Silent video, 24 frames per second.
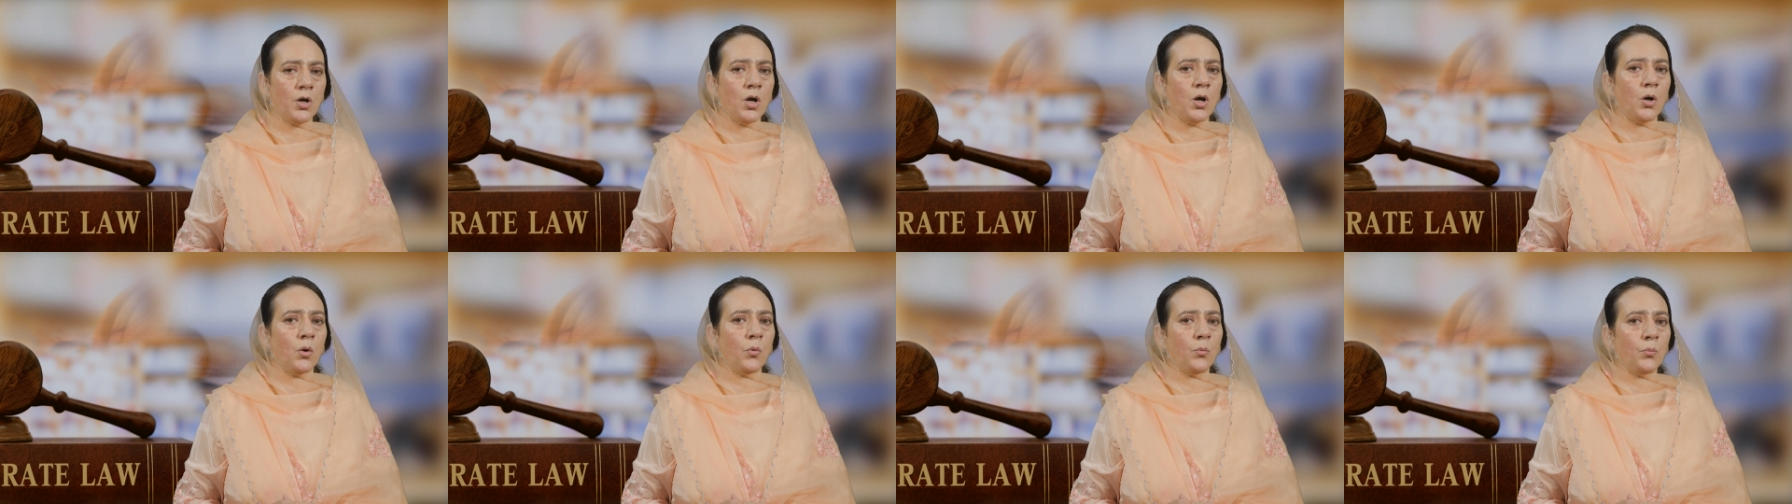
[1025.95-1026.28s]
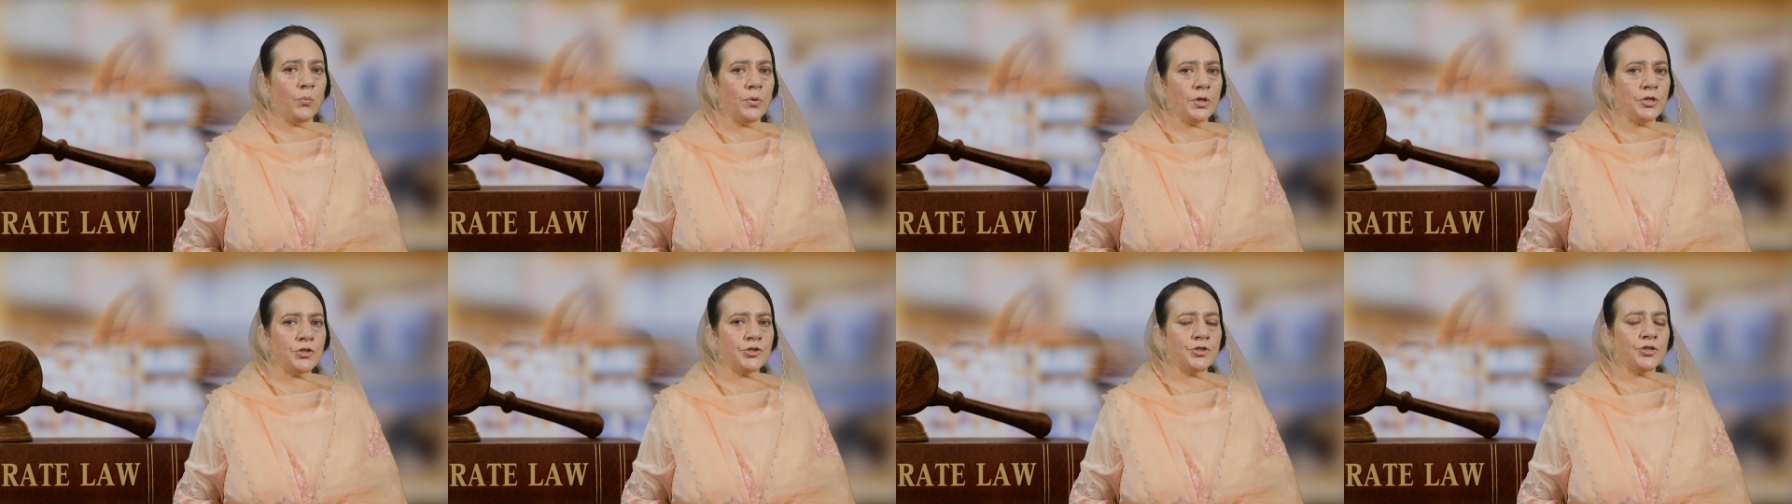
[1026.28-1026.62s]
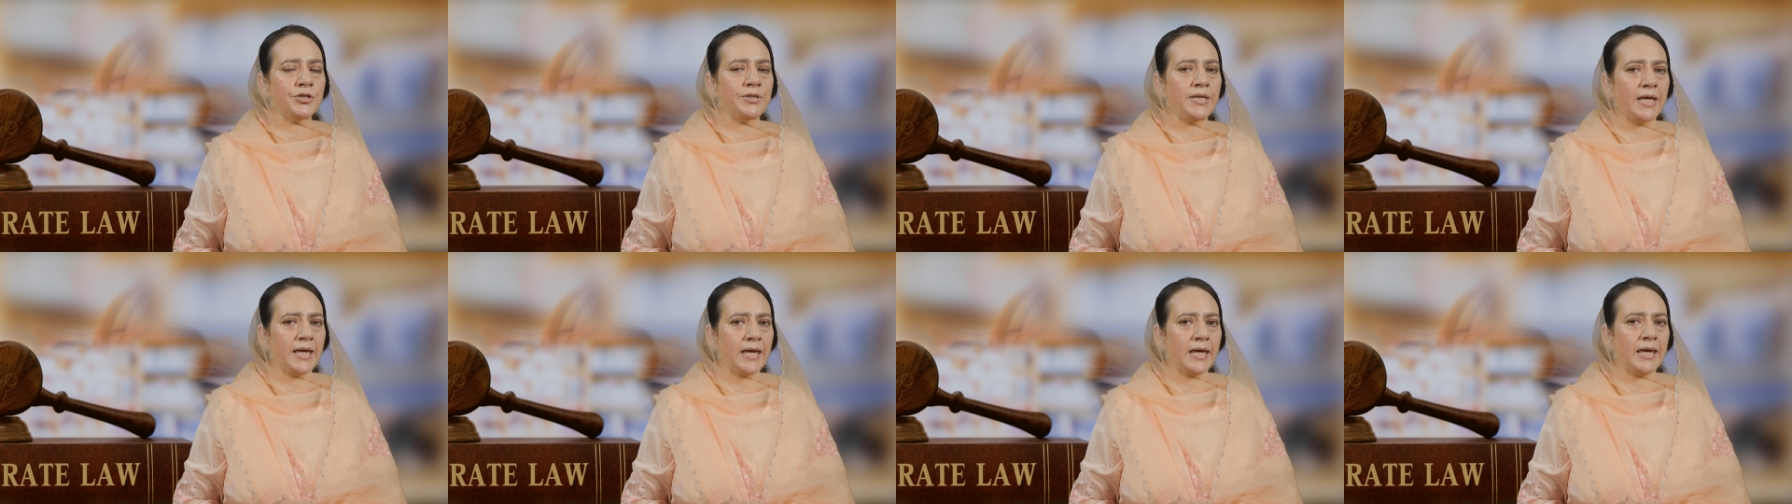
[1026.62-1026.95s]
which
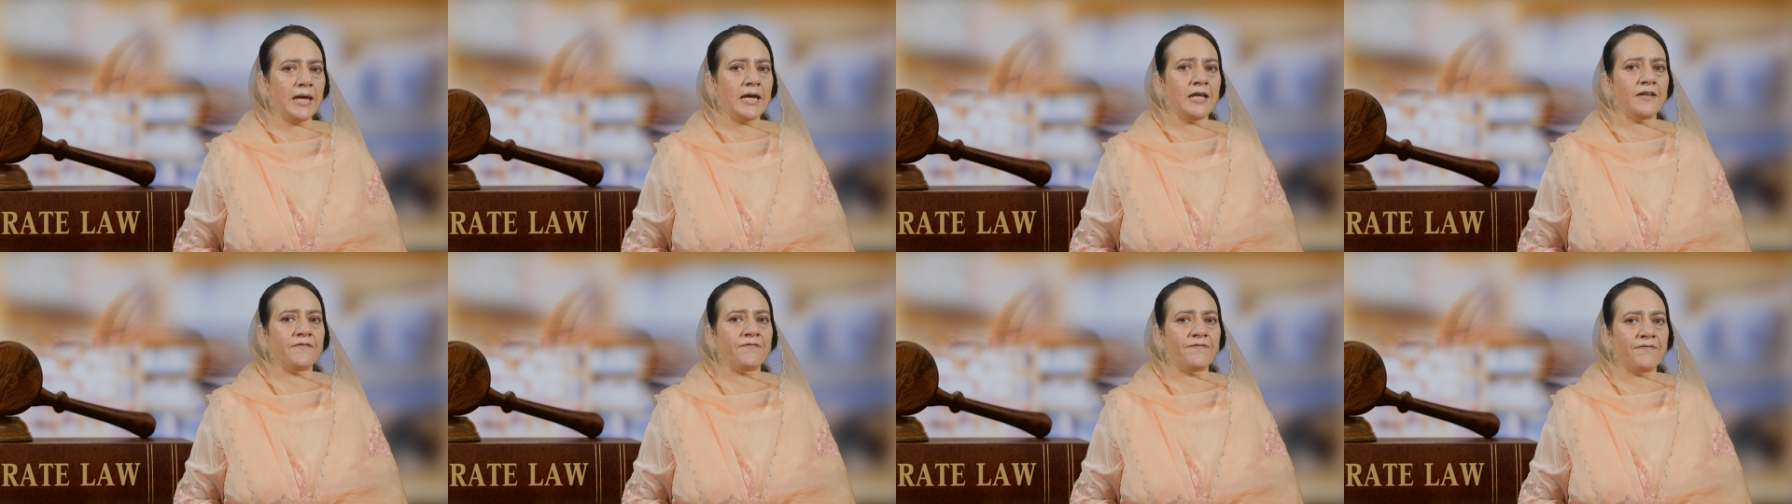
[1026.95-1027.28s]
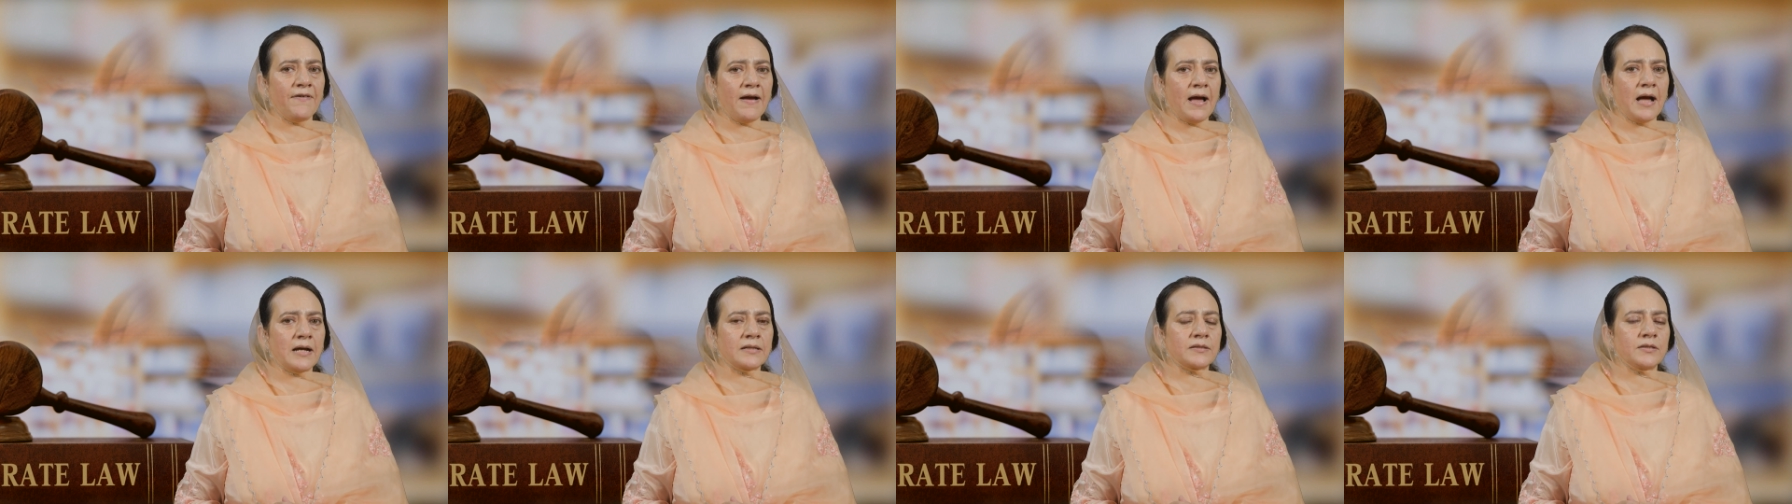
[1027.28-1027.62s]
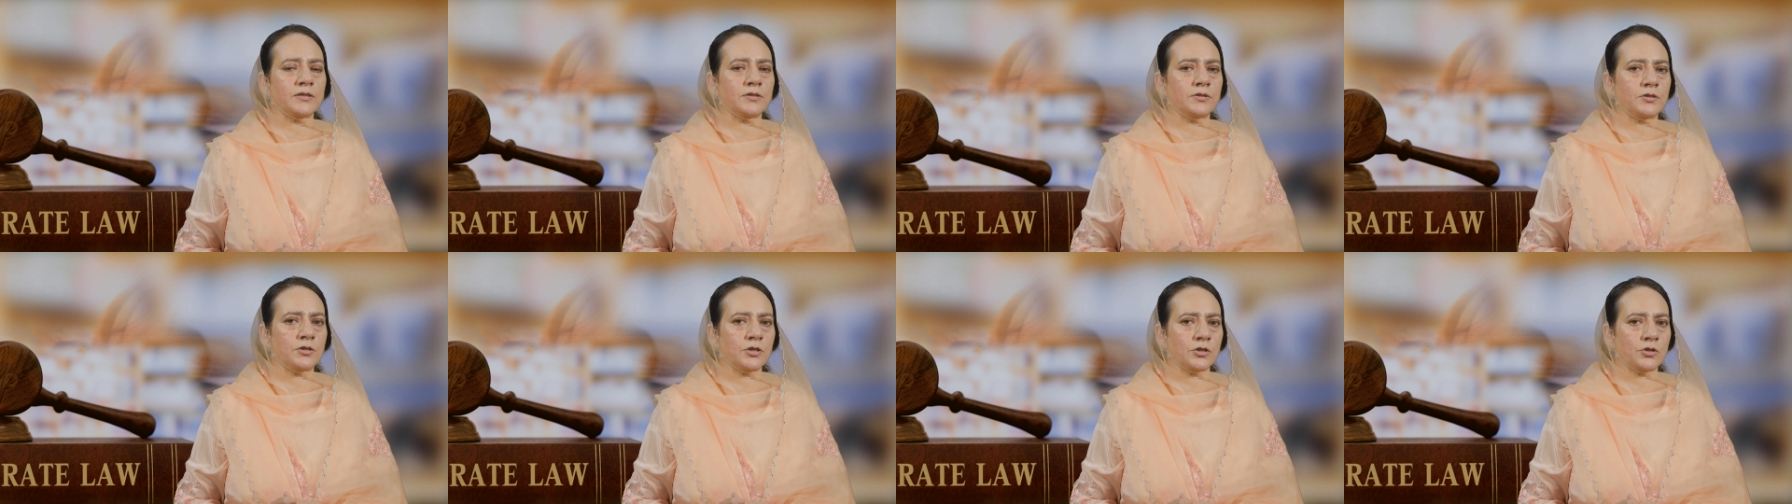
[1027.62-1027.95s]
they in fact
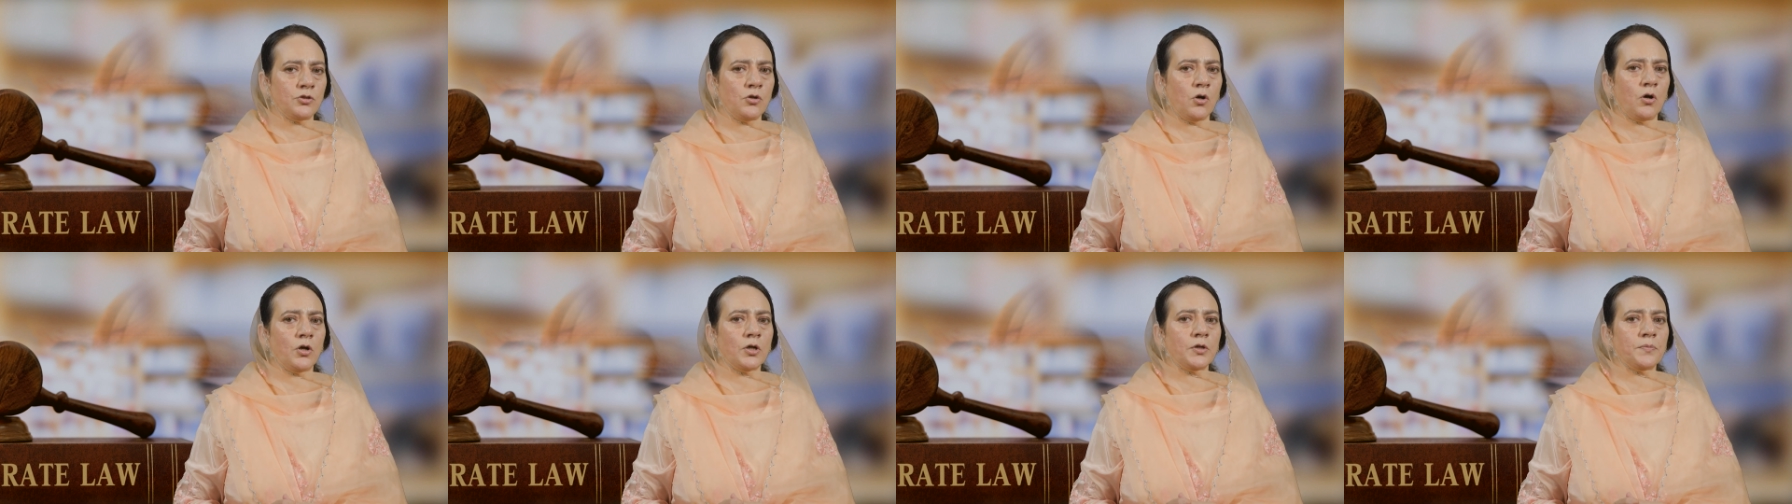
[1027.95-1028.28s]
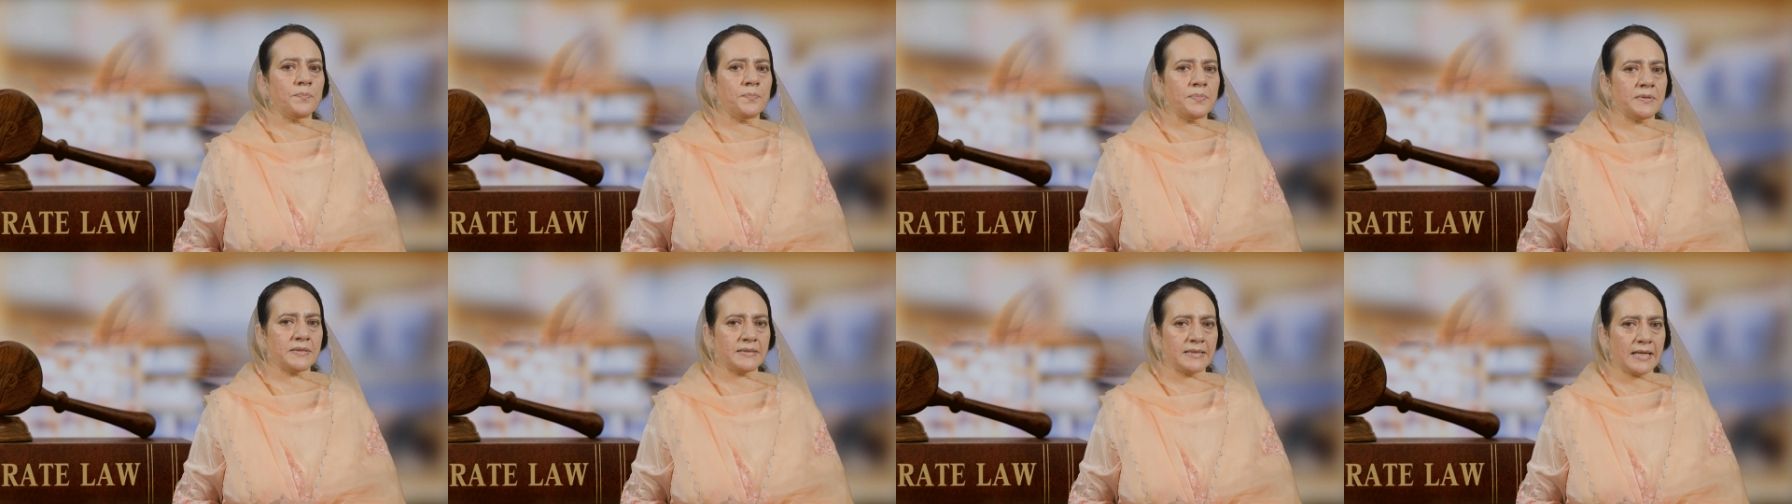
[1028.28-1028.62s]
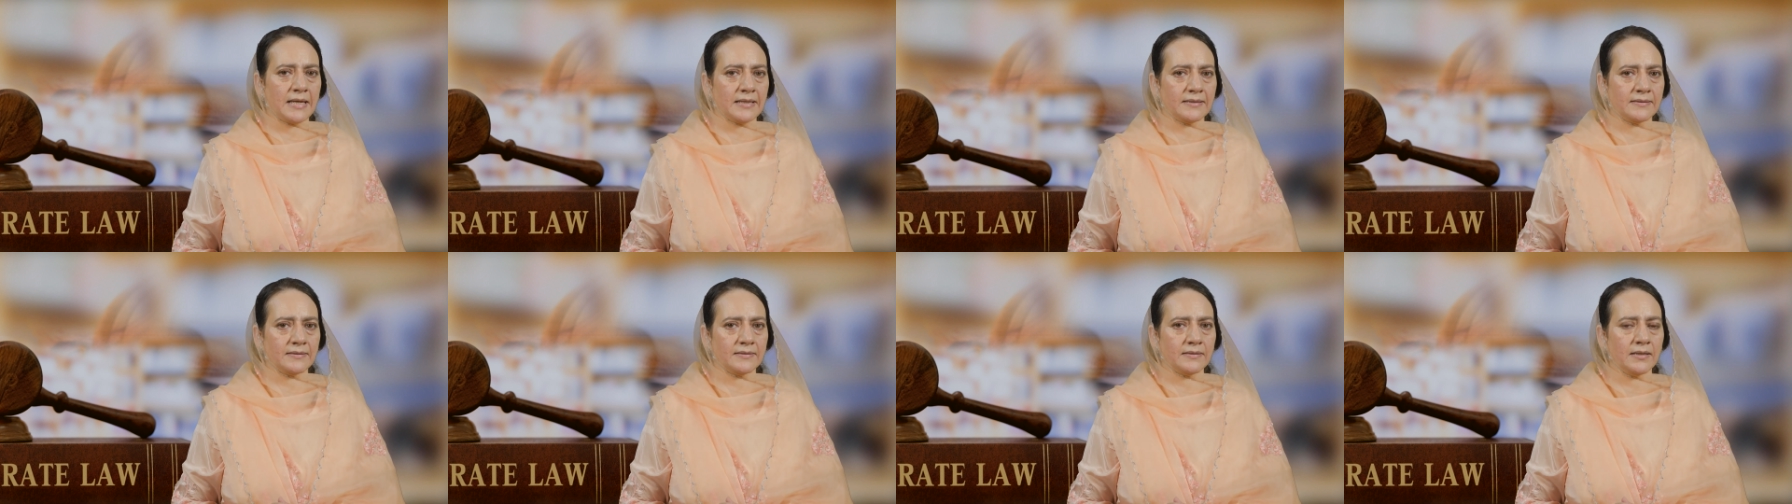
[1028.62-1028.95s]
did not
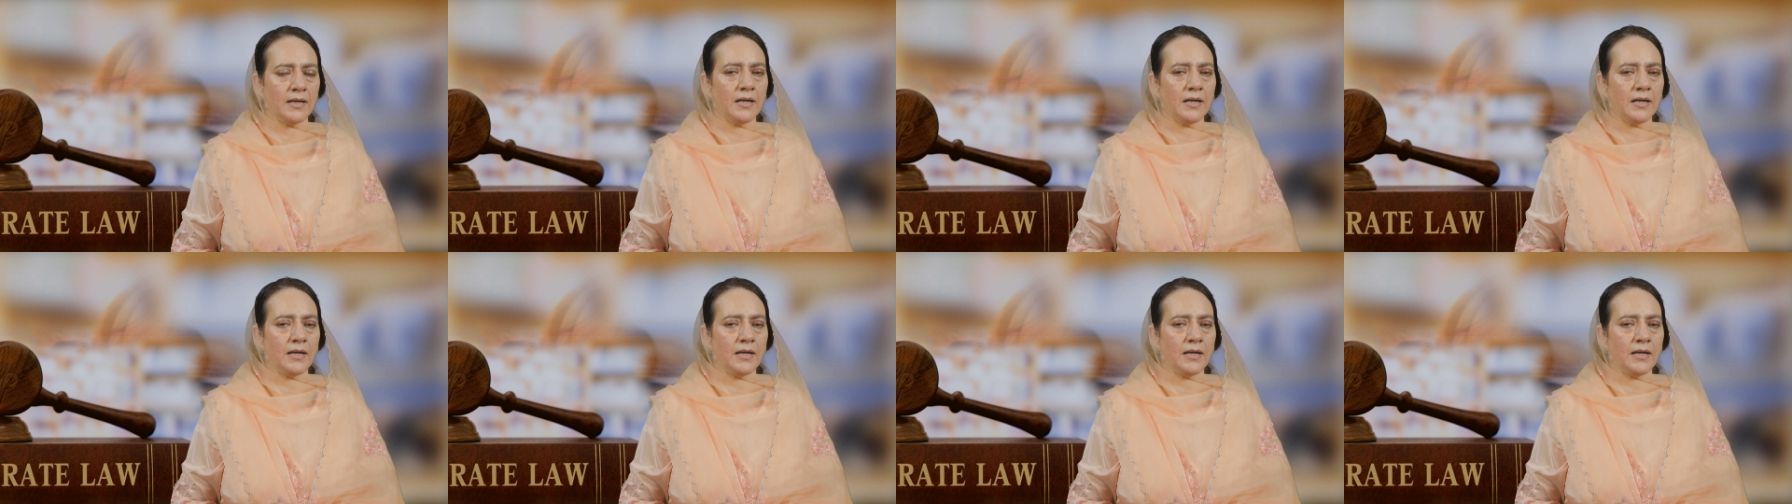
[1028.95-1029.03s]
possess.